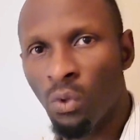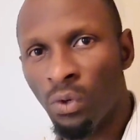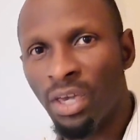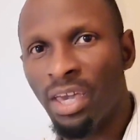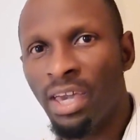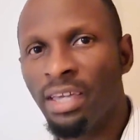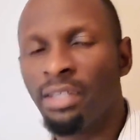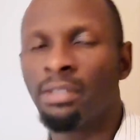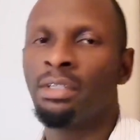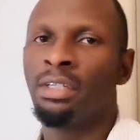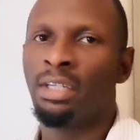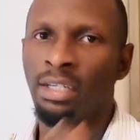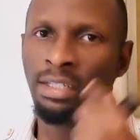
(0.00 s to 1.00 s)
Okay?
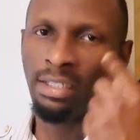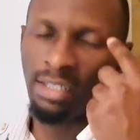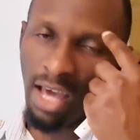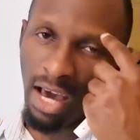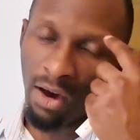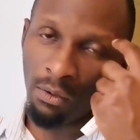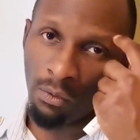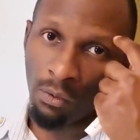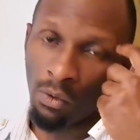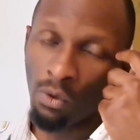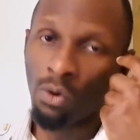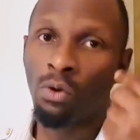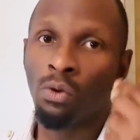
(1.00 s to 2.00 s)
Now,
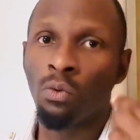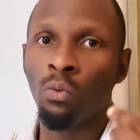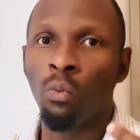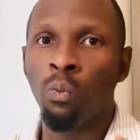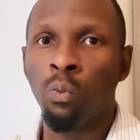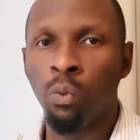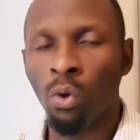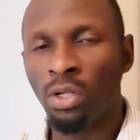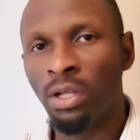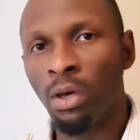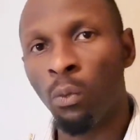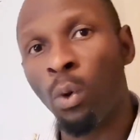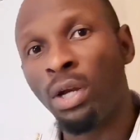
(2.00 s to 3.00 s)

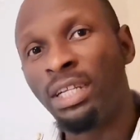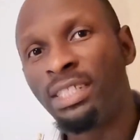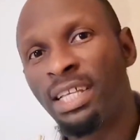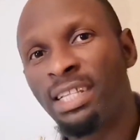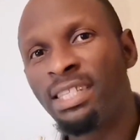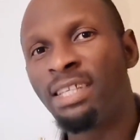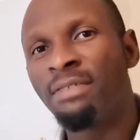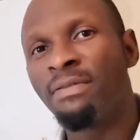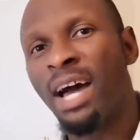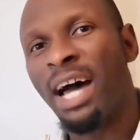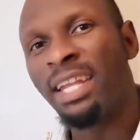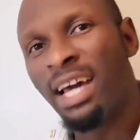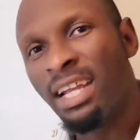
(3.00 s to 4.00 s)
qualitative
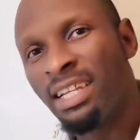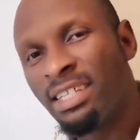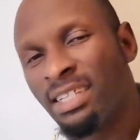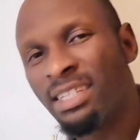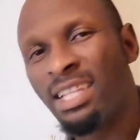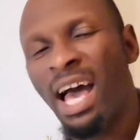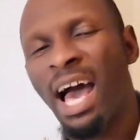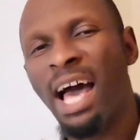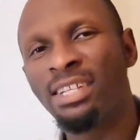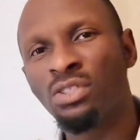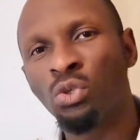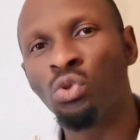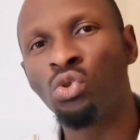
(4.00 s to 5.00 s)
analysis
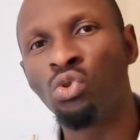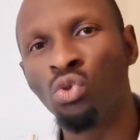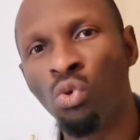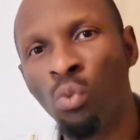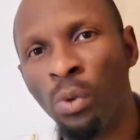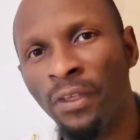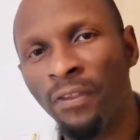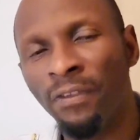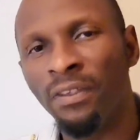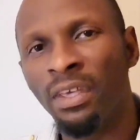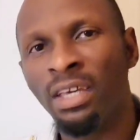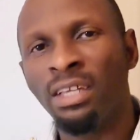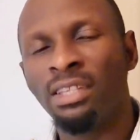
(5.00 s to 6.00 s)
has to do
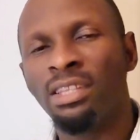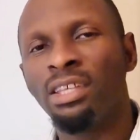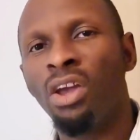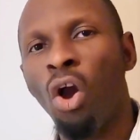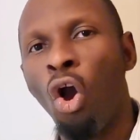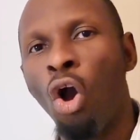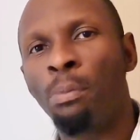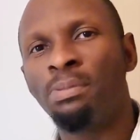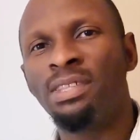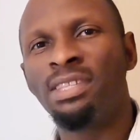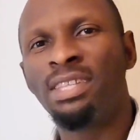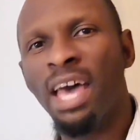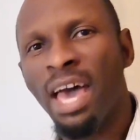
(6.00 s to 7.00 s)
with the
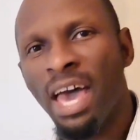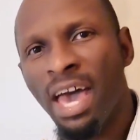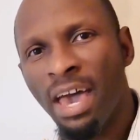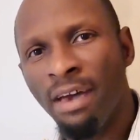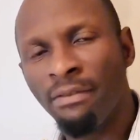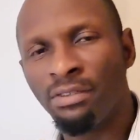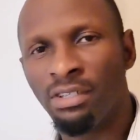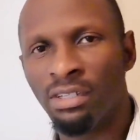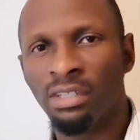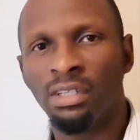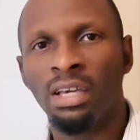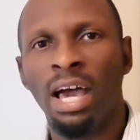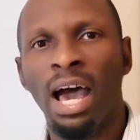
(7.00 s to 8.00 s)
observed
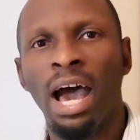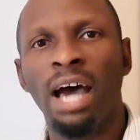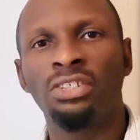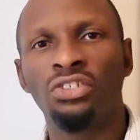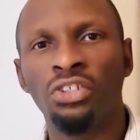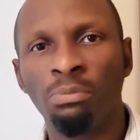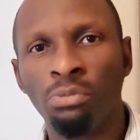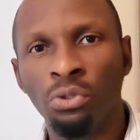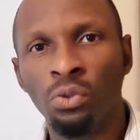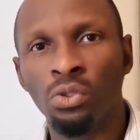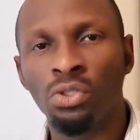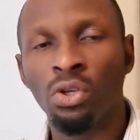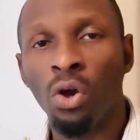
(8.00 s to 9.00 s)

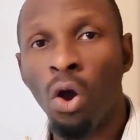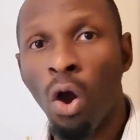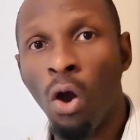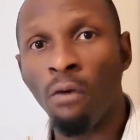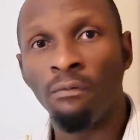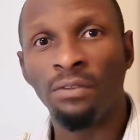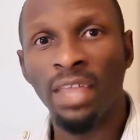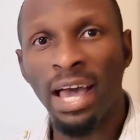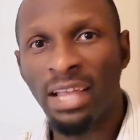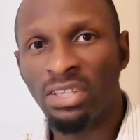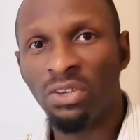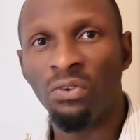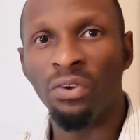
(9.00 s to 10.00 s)
attributes of
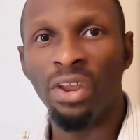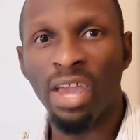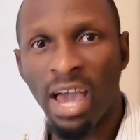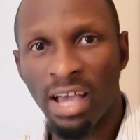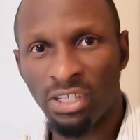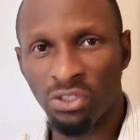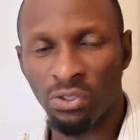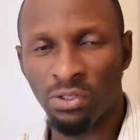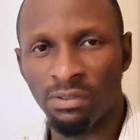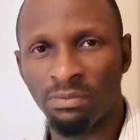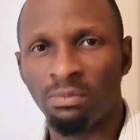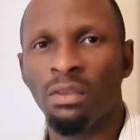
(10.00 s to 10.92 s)
that reaction.